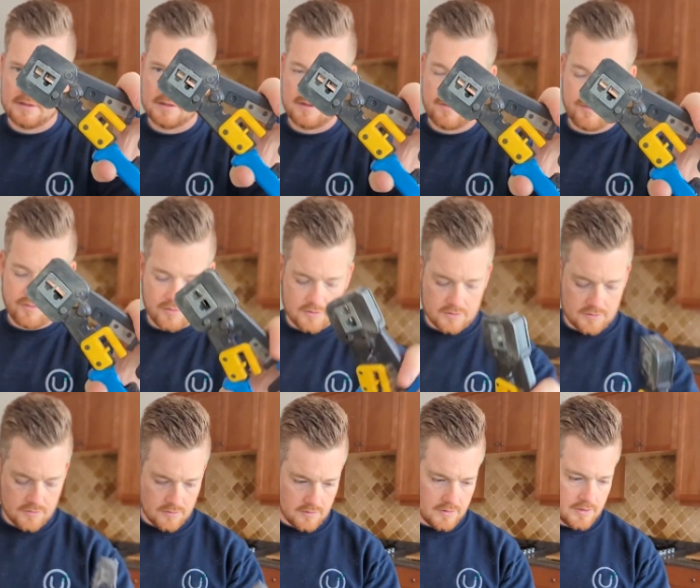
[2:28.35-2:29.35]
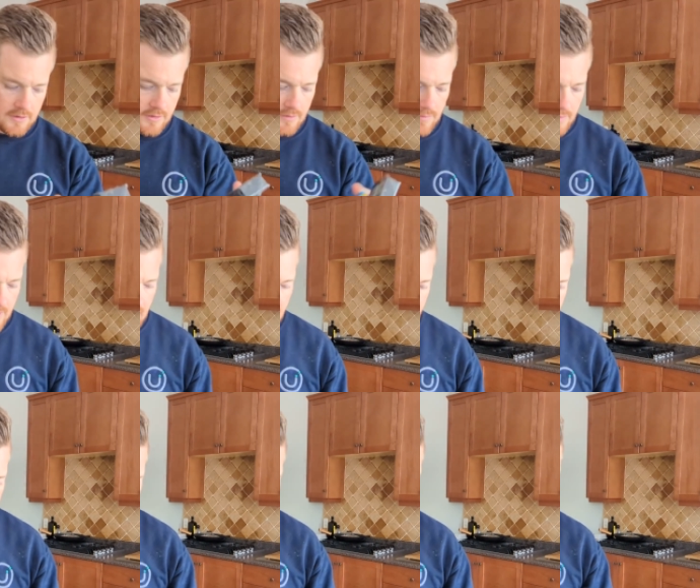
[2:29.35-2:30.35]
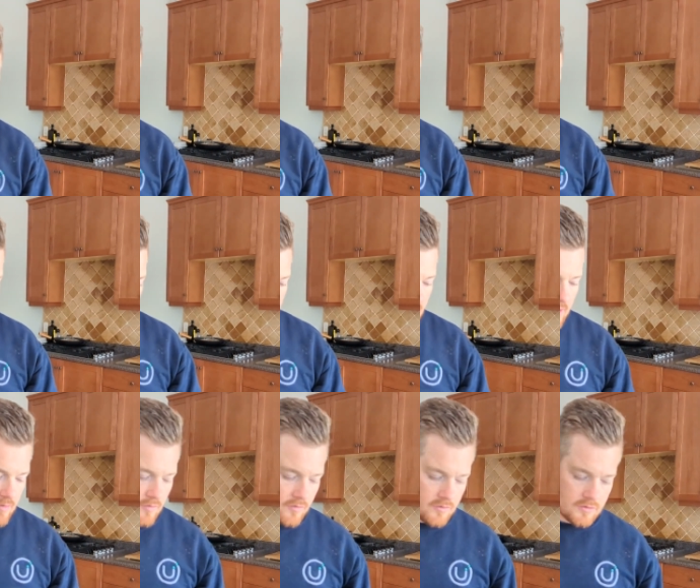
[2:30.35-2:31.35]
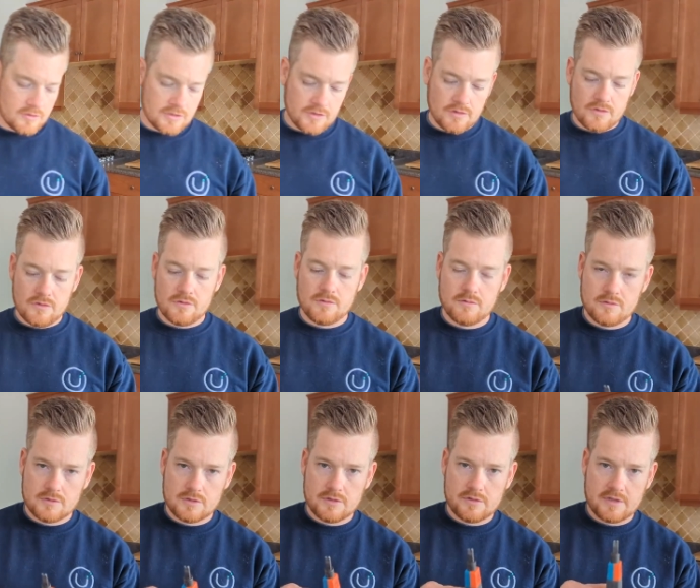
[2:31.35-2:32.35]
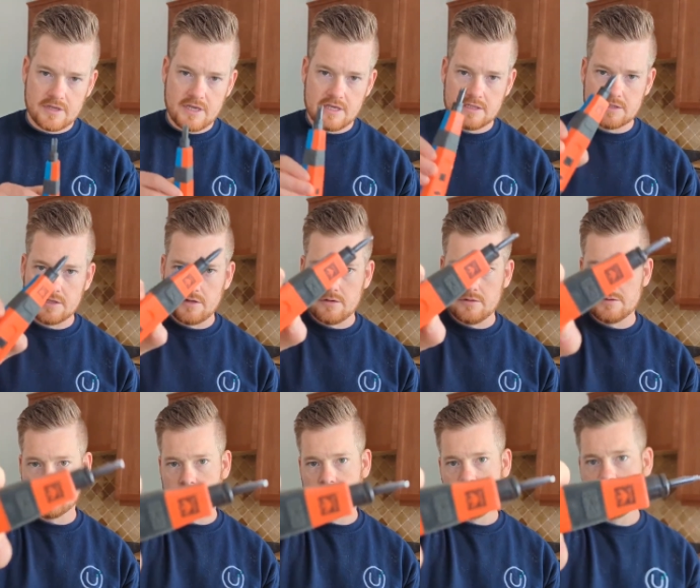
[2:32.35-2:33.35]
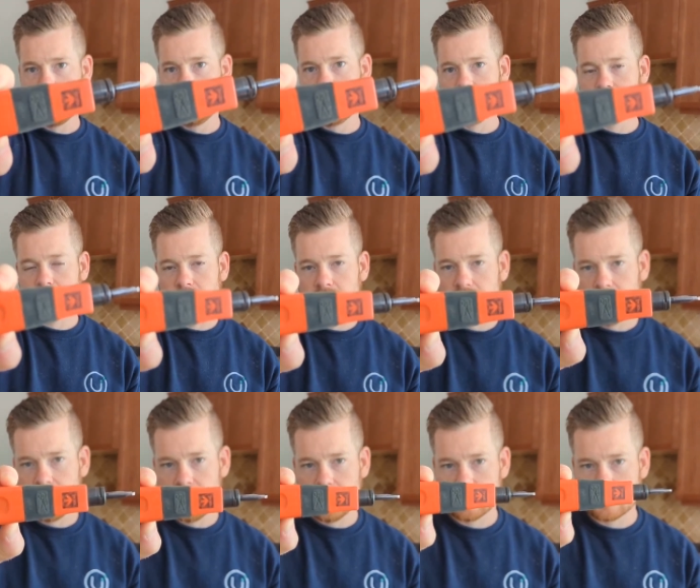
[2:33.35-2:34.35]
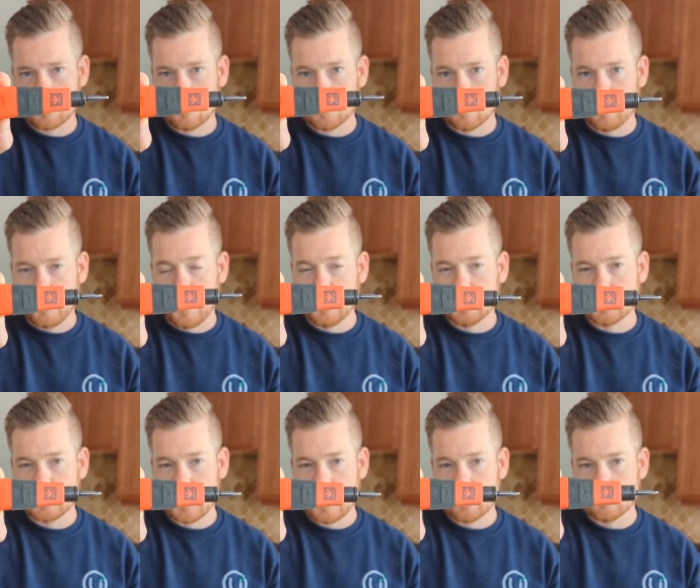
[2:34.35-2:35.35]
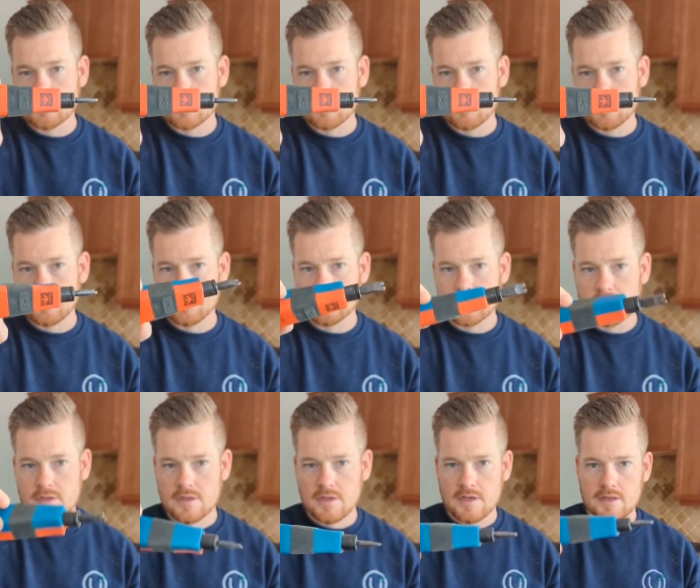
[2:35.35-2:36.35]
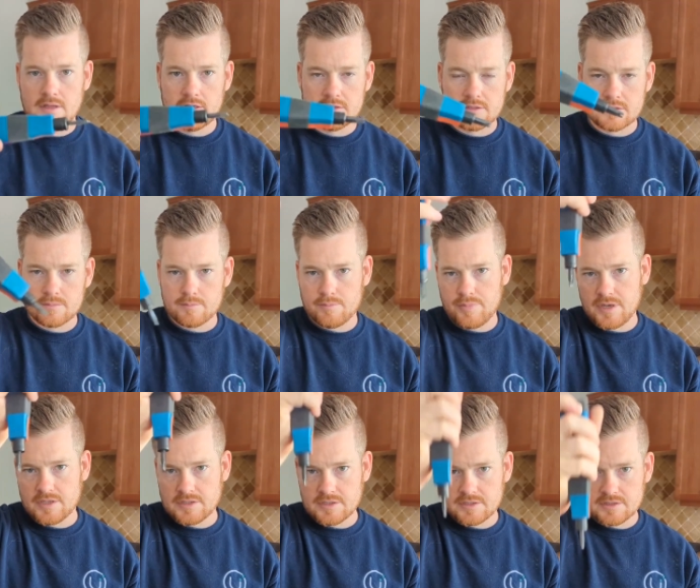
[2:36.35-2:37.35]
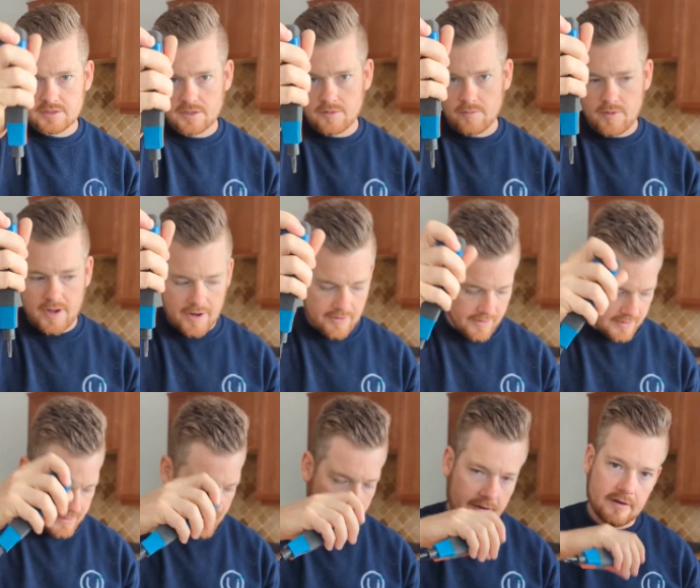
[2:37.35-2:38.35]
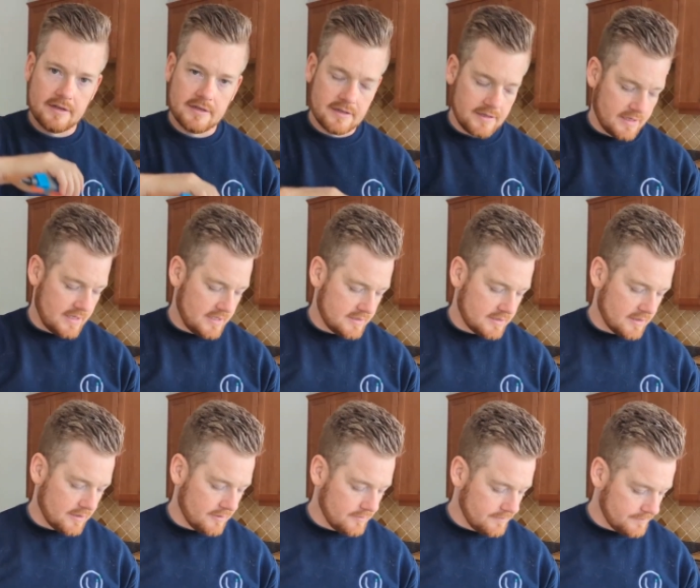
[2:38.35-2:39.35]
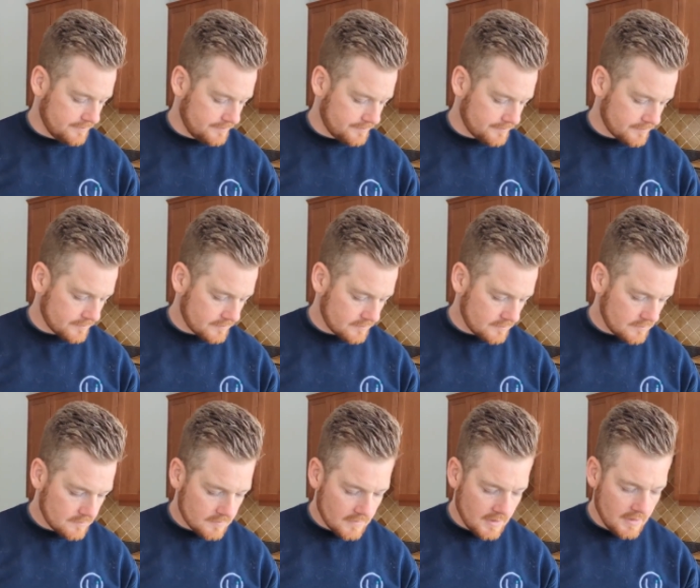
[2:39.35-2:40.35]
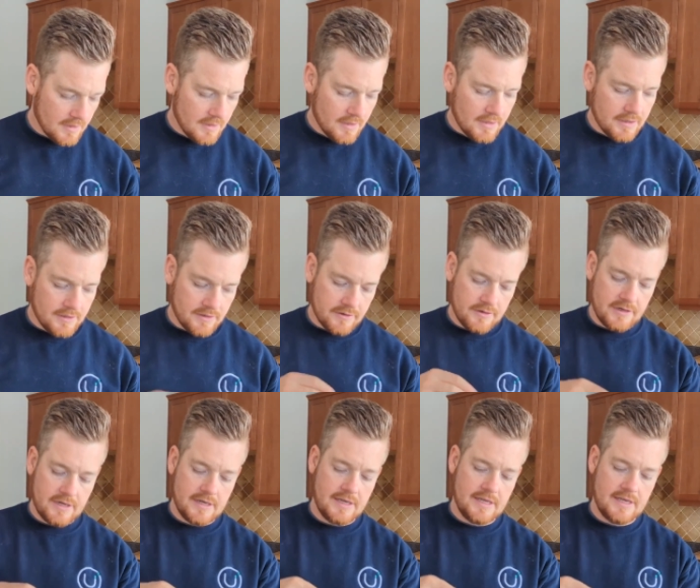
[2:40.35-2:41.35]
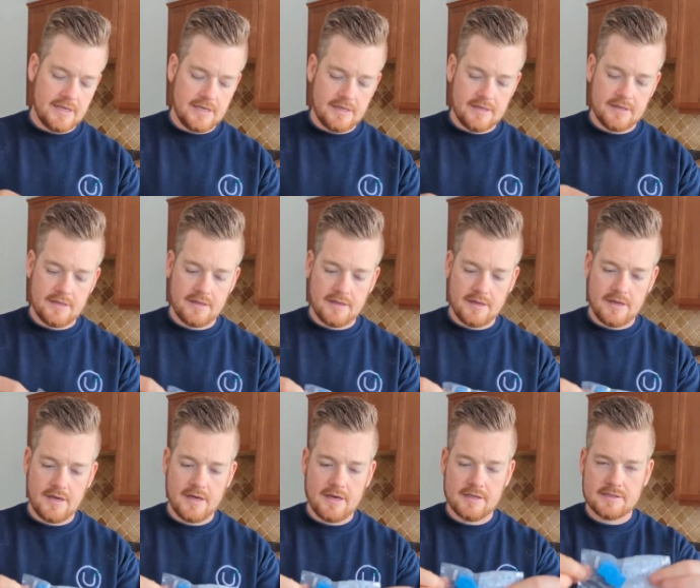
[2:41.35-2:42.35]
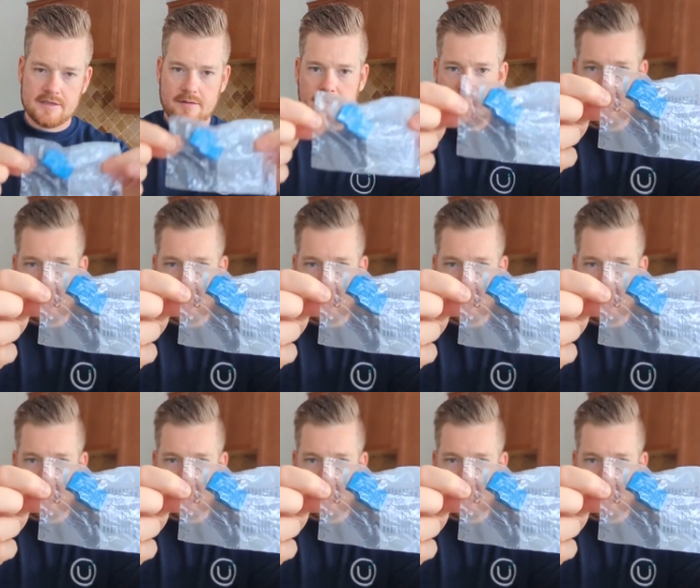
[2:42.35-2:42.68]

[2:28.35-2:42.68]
this is an important tool that you're going to want to have. In order to do the keystones, you're going to need this guy here. It's called a punch down tool. This punches the wiring down into the keystone. You're going to need uh, some